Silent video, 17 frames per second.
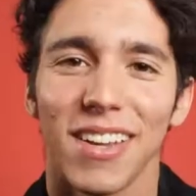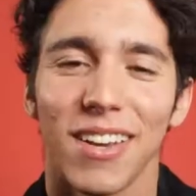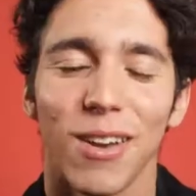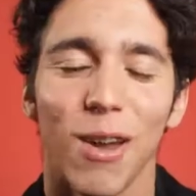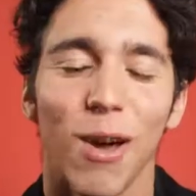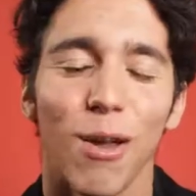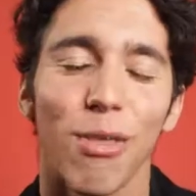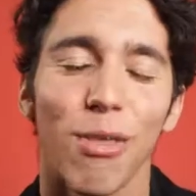
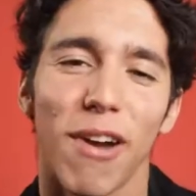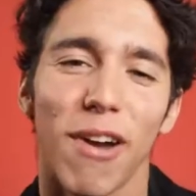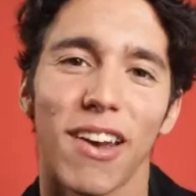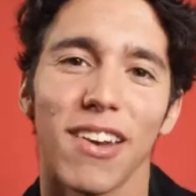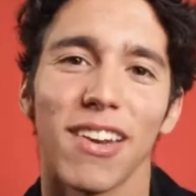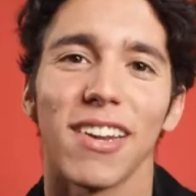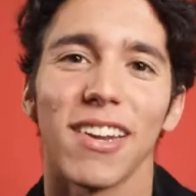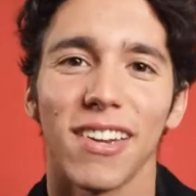
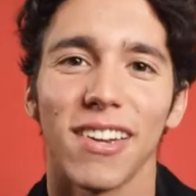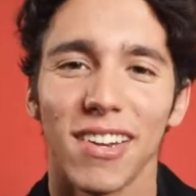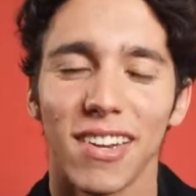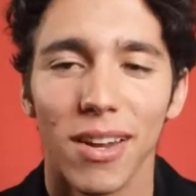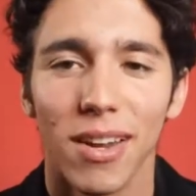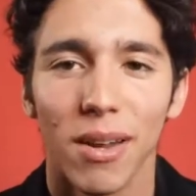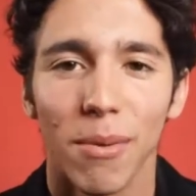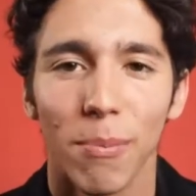Non-threatening.
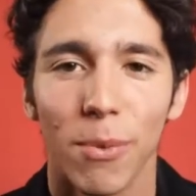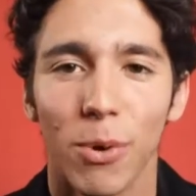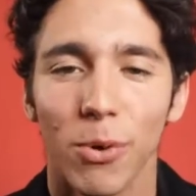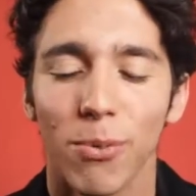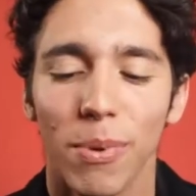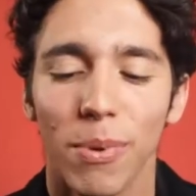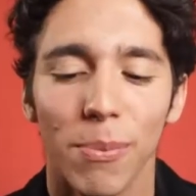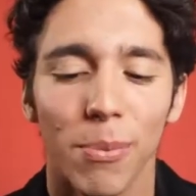
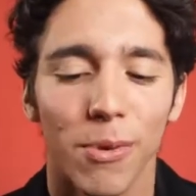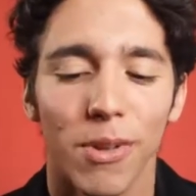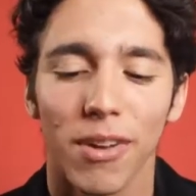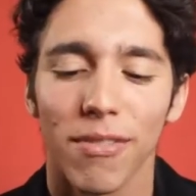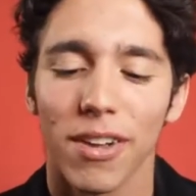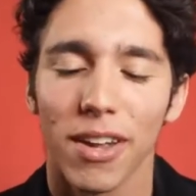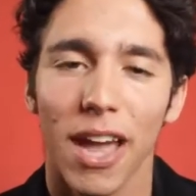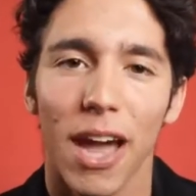Most people
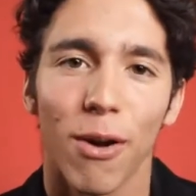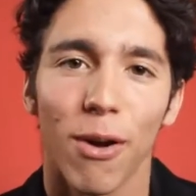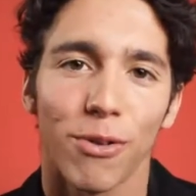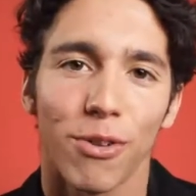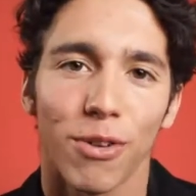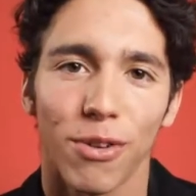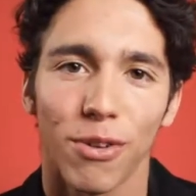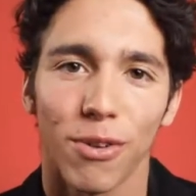that I've
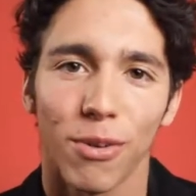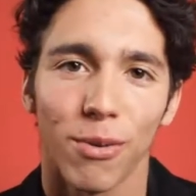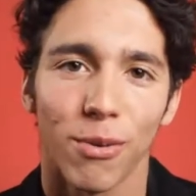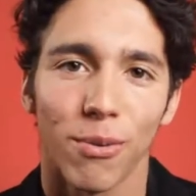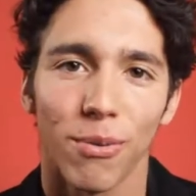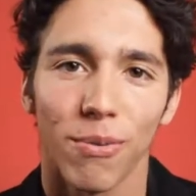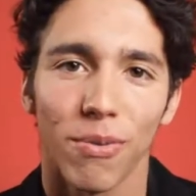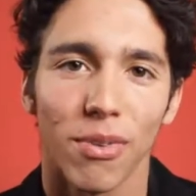encountered
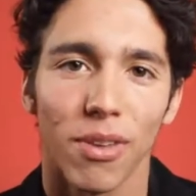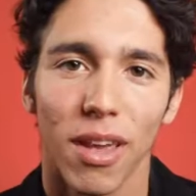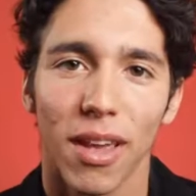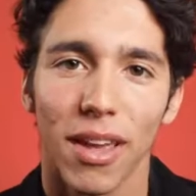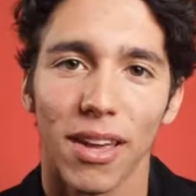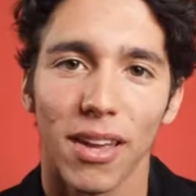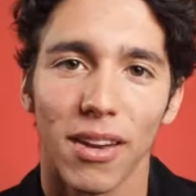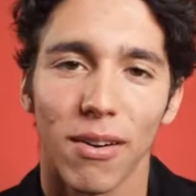who
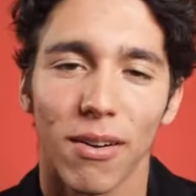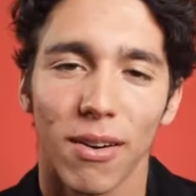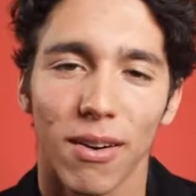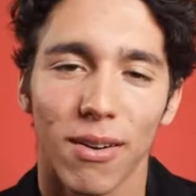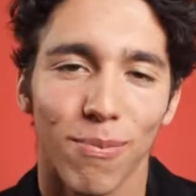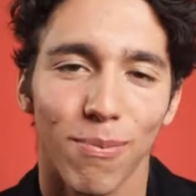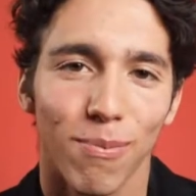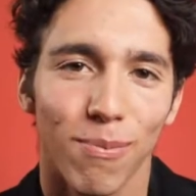say it
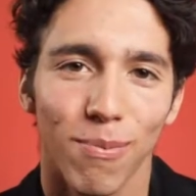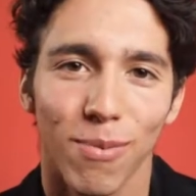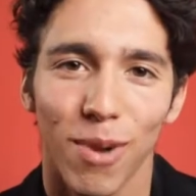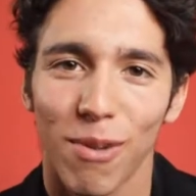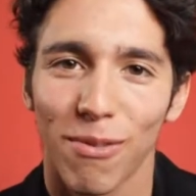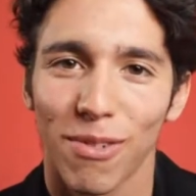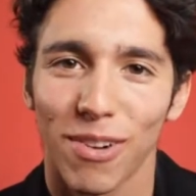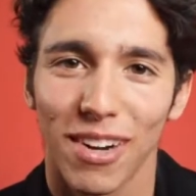are
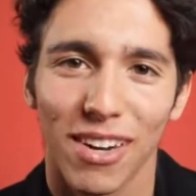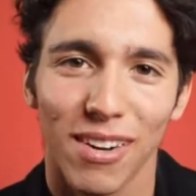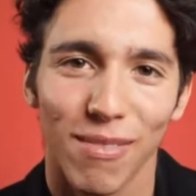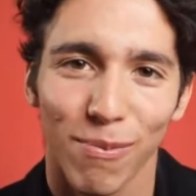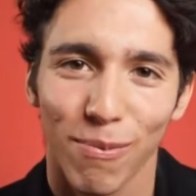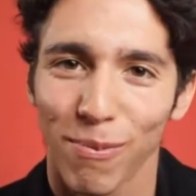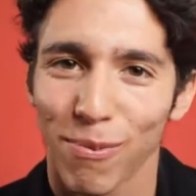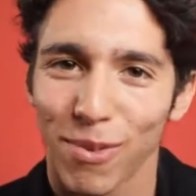not very
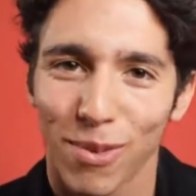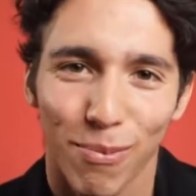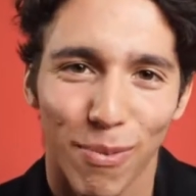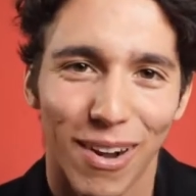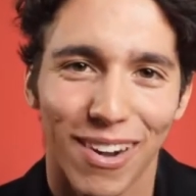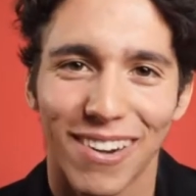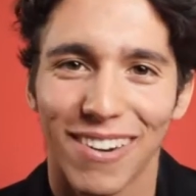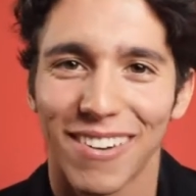
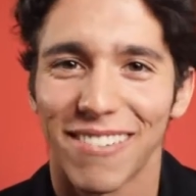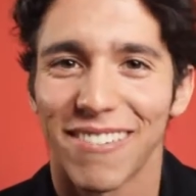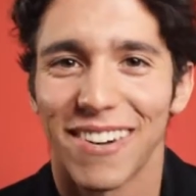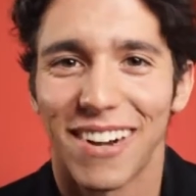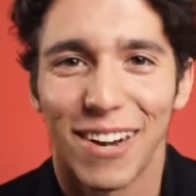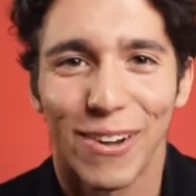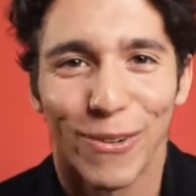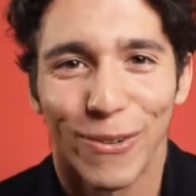smart or
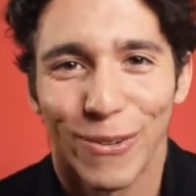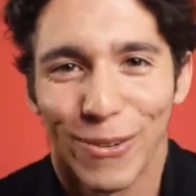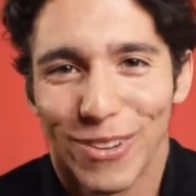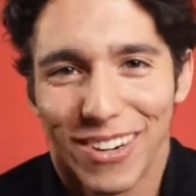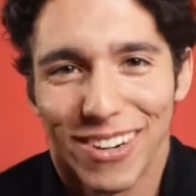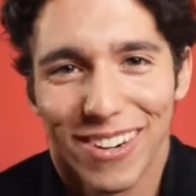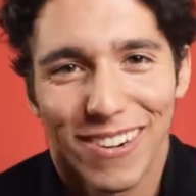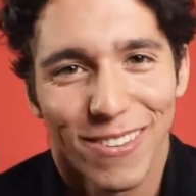very
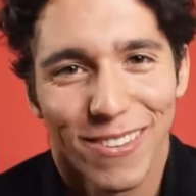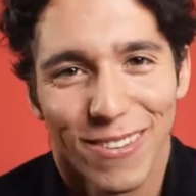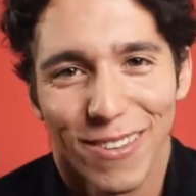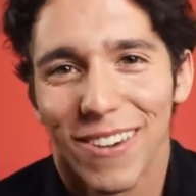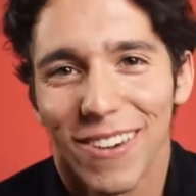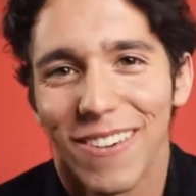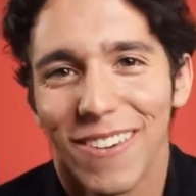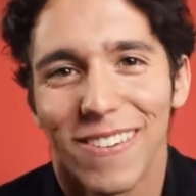cultured,
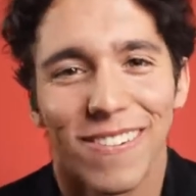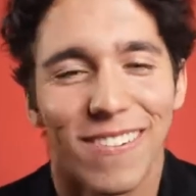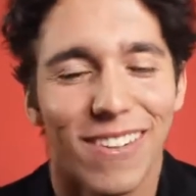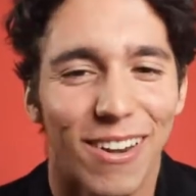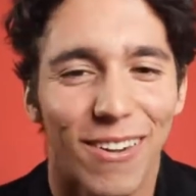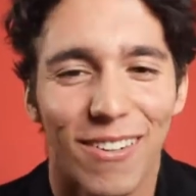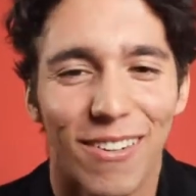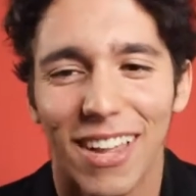so,
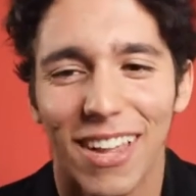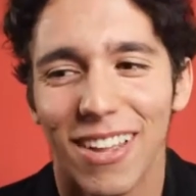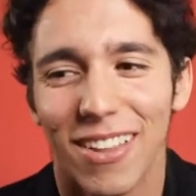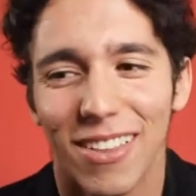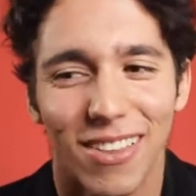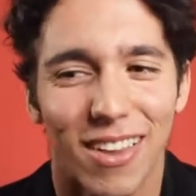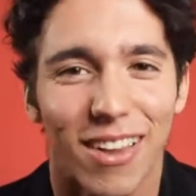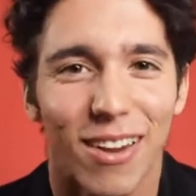you know, they
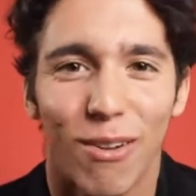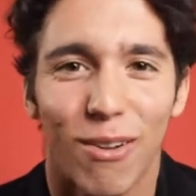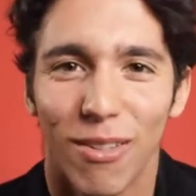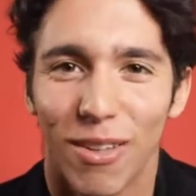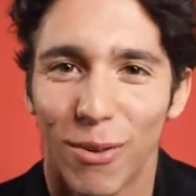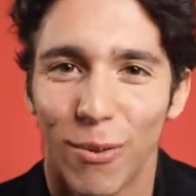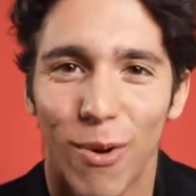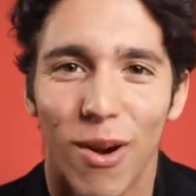can say it
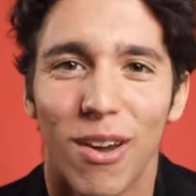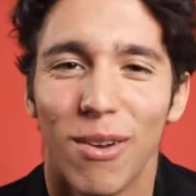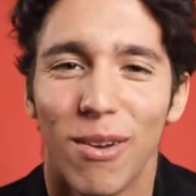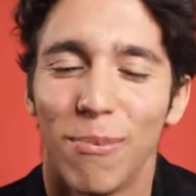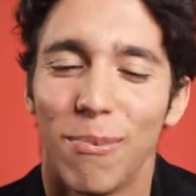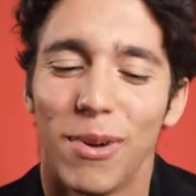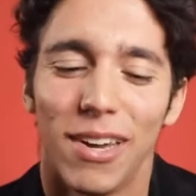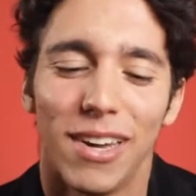all they
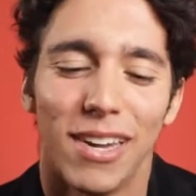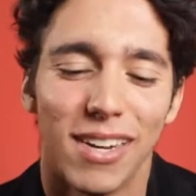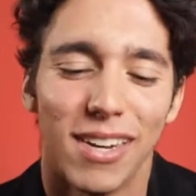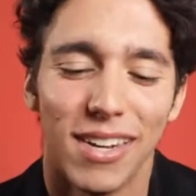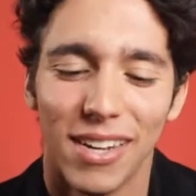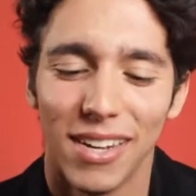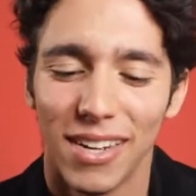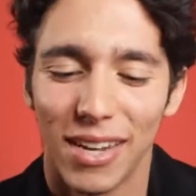want, but
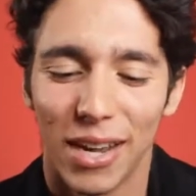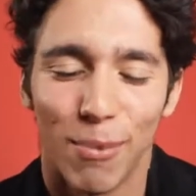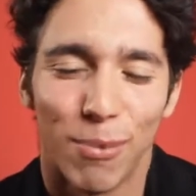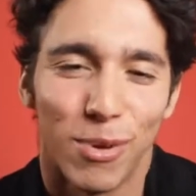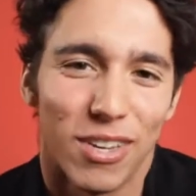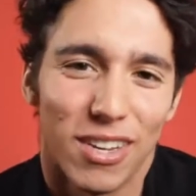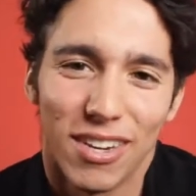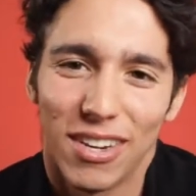
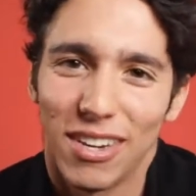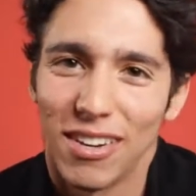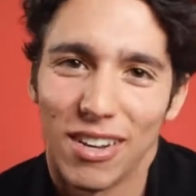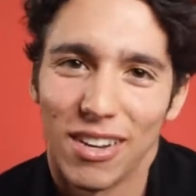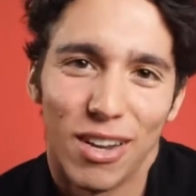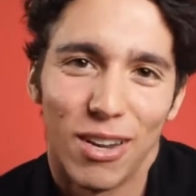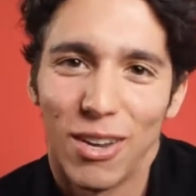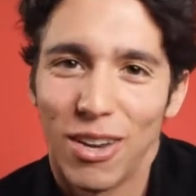I'm just
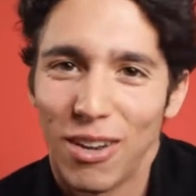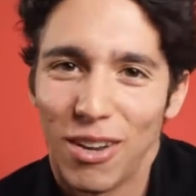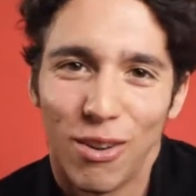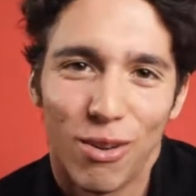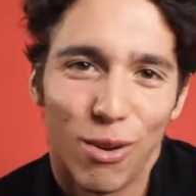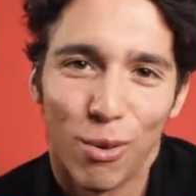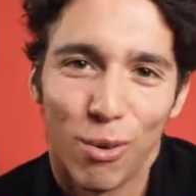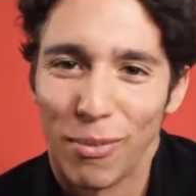gonna
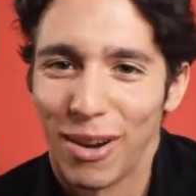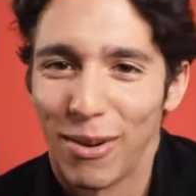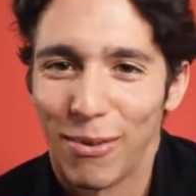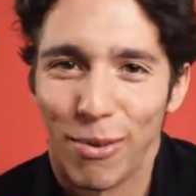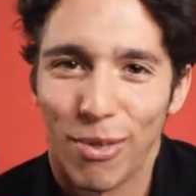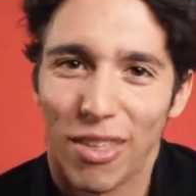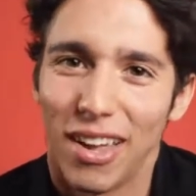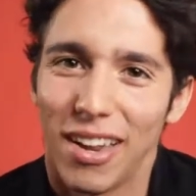continue doing my
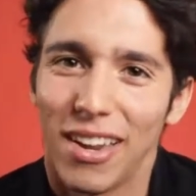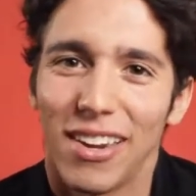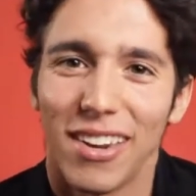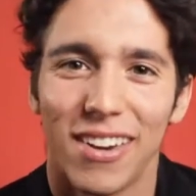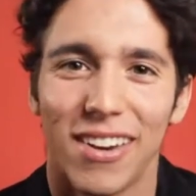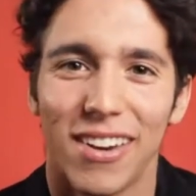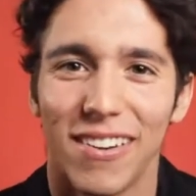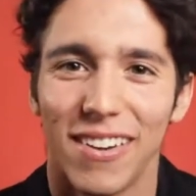own
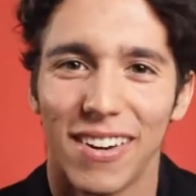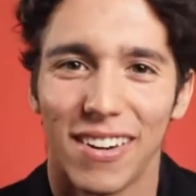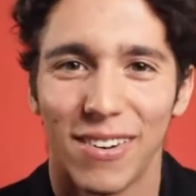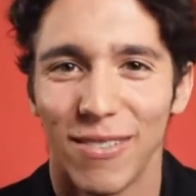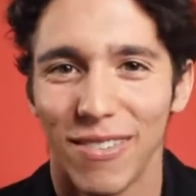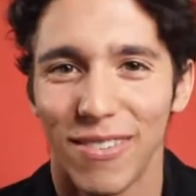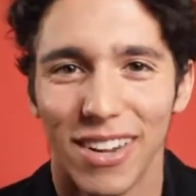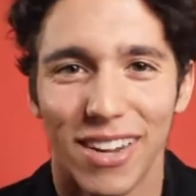thing, you know, I
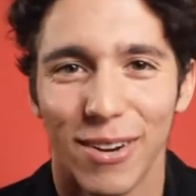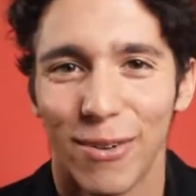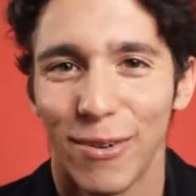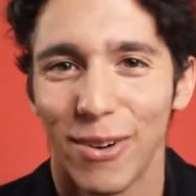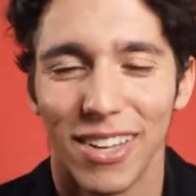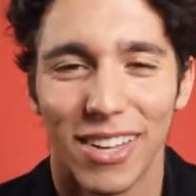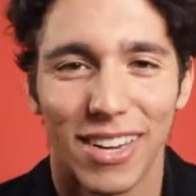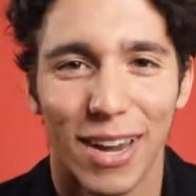don't
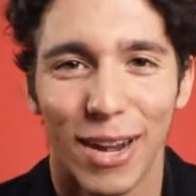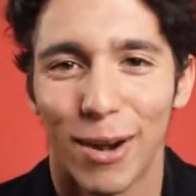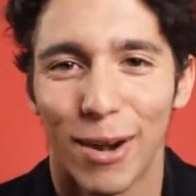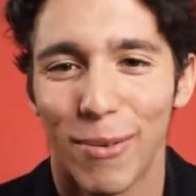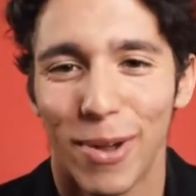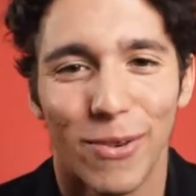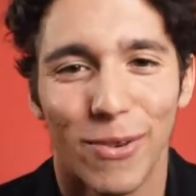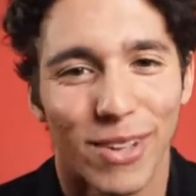really
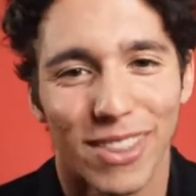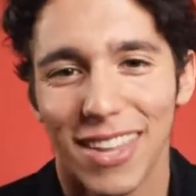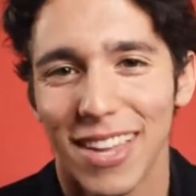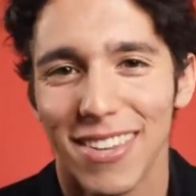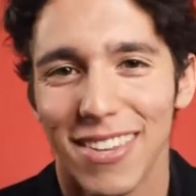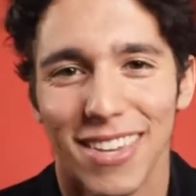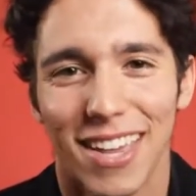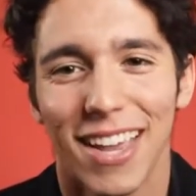care about what
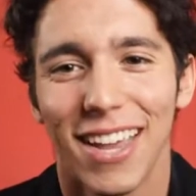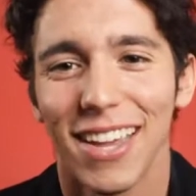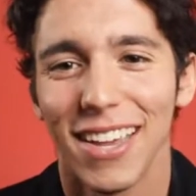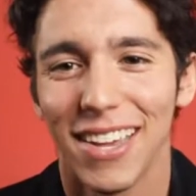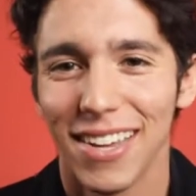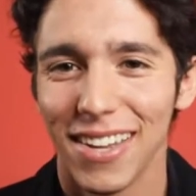they say.